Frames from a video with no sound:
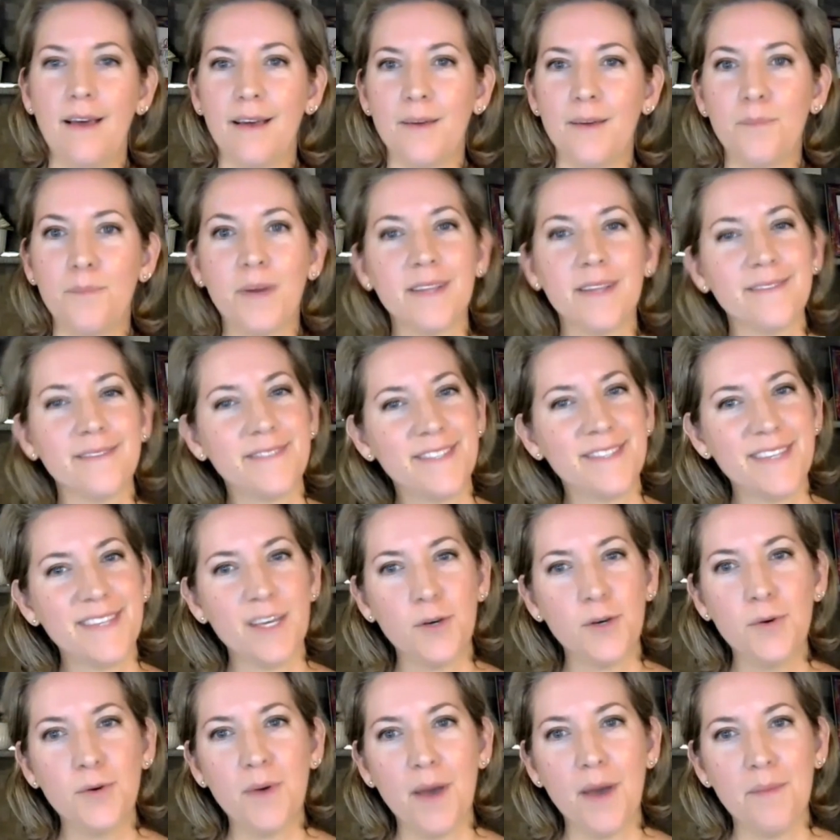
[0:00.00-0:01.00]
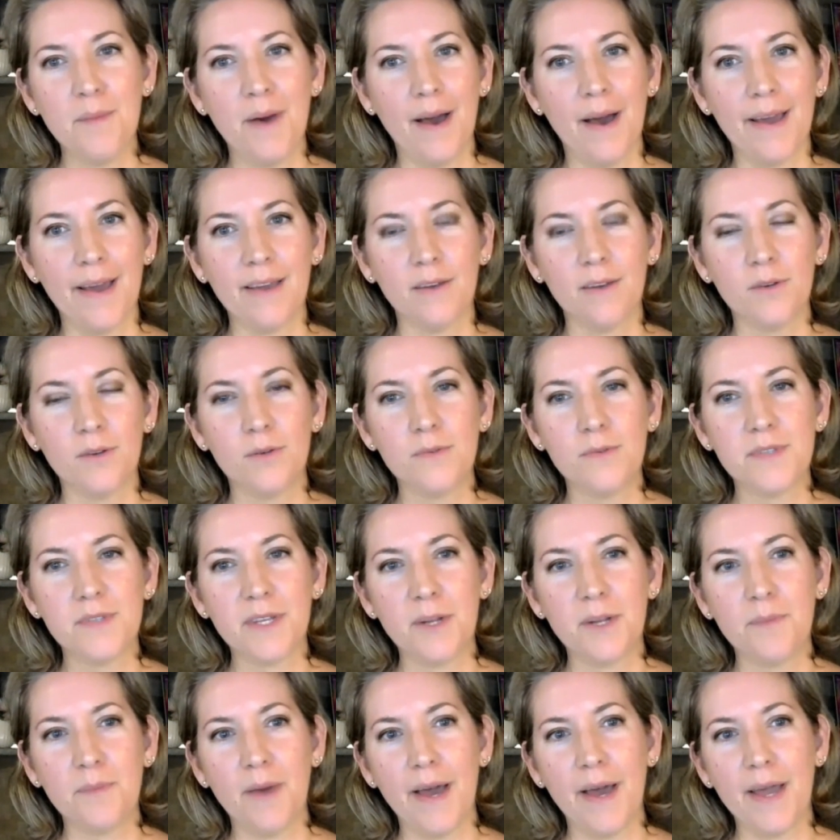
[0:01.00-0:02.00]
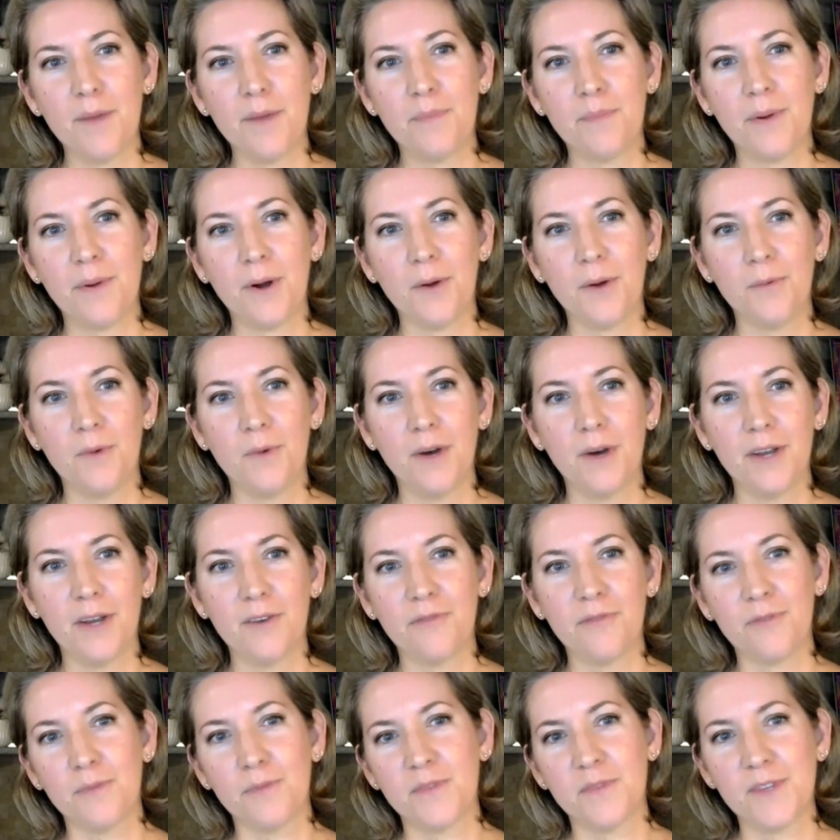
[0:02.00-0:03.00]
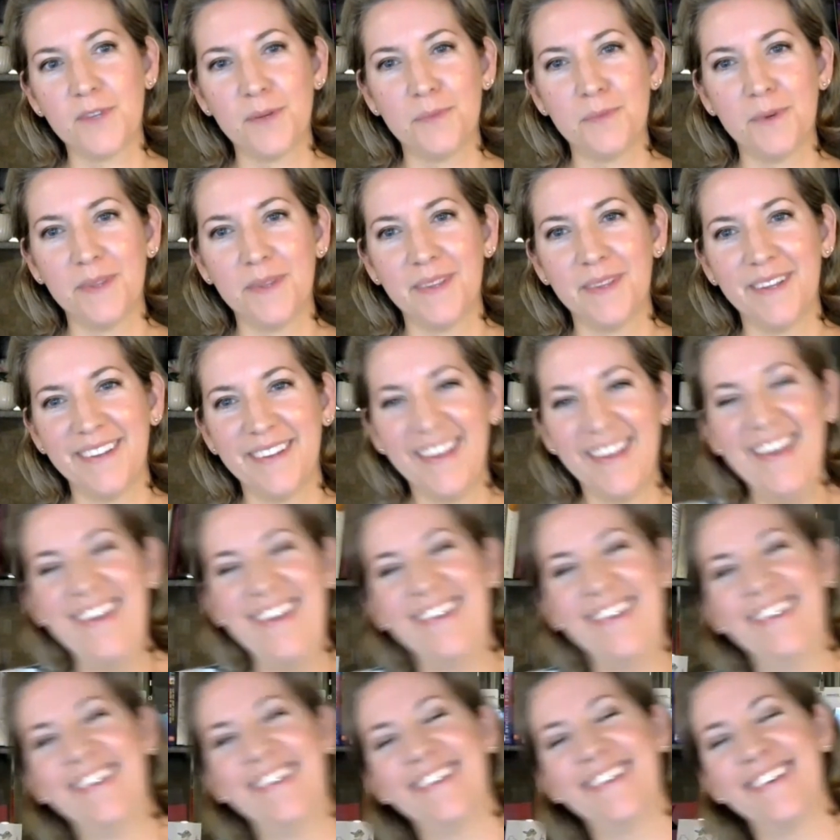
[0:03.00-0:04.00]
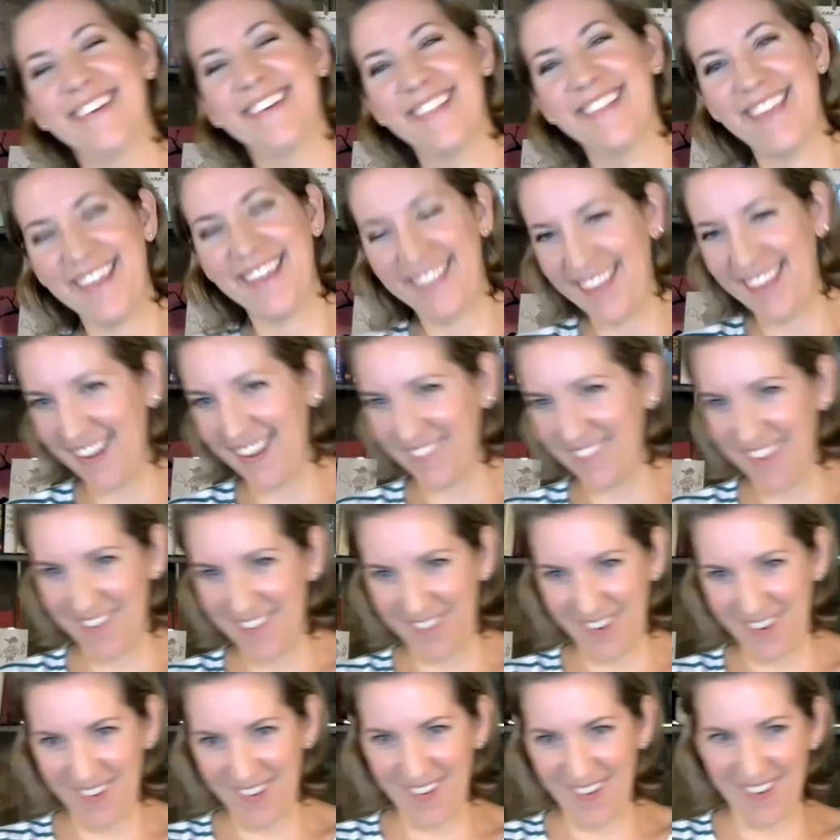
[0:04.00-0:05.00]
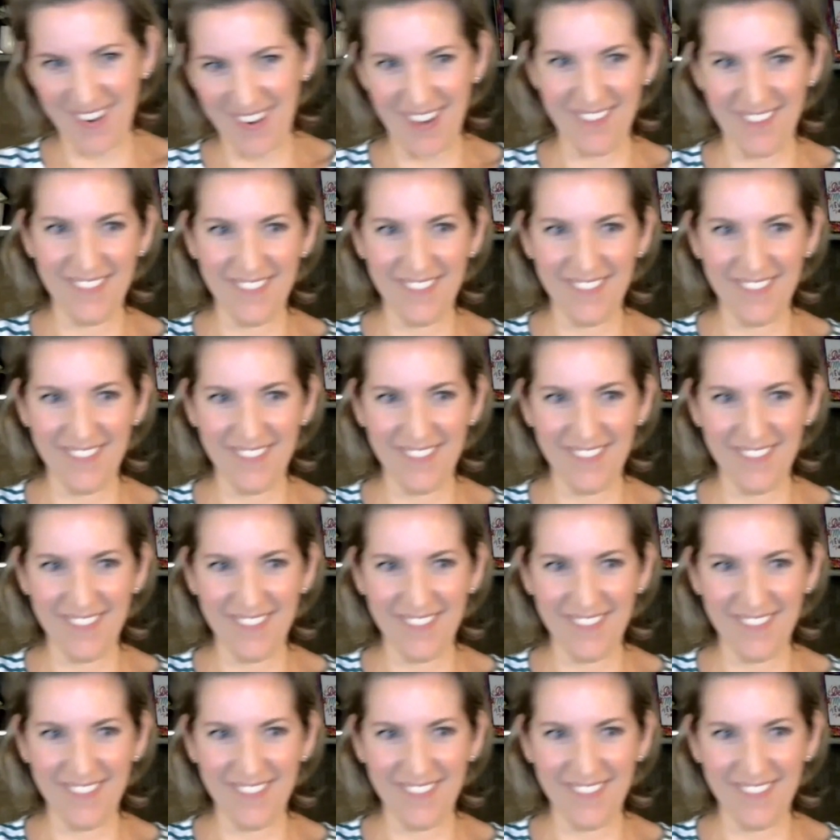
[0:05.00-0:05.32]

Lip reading: But see, who am I? Who's going to buy a part 1 from someone that they'd never heard of?